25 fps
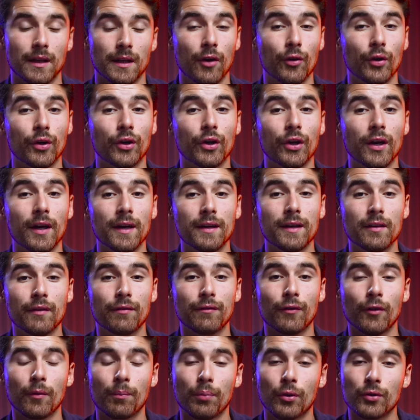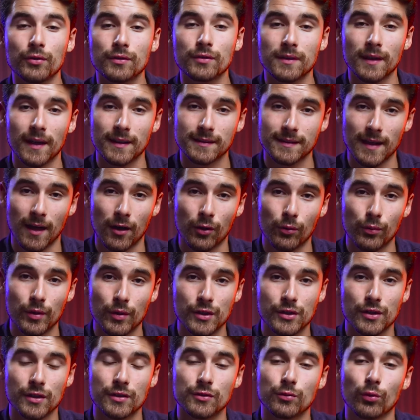Now, a good idea for a personalized
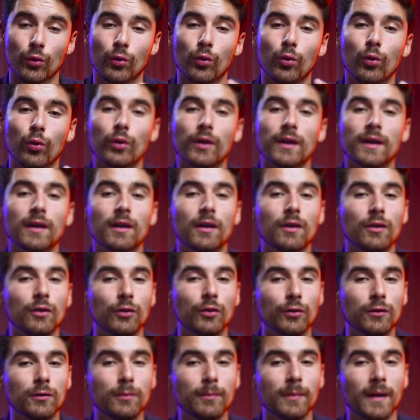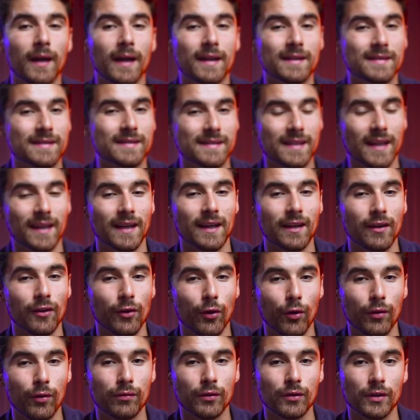outreach is recording a Loom and sending it
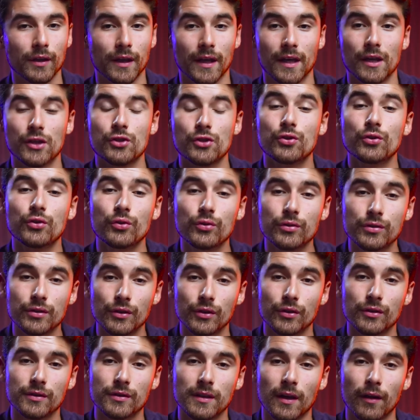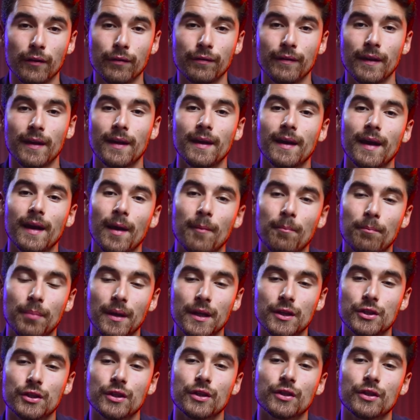over, introducing yourself, and
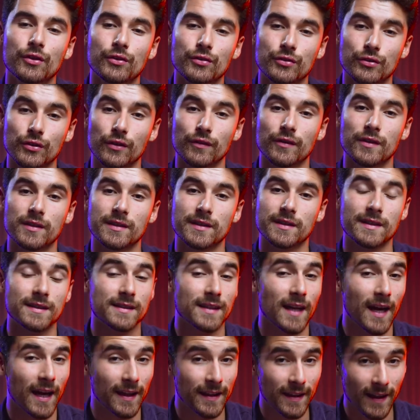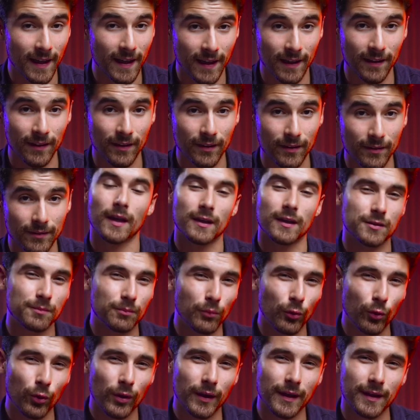pitching your services at the end. It's
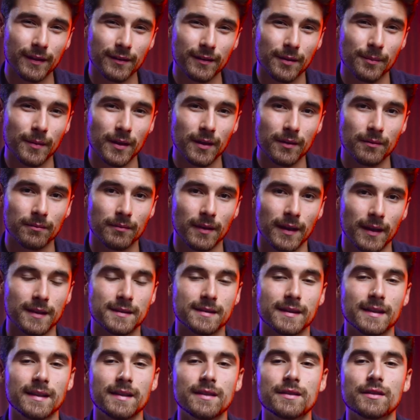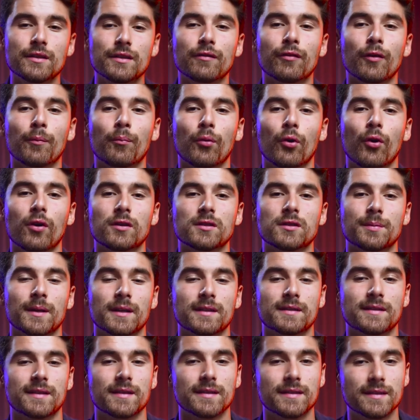more intimate and it's easier for
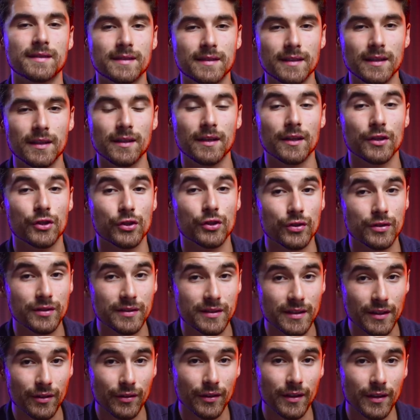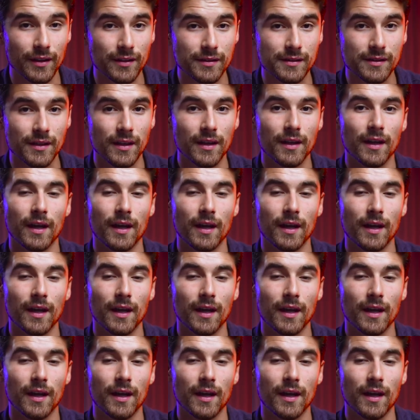prospects to see that you're serious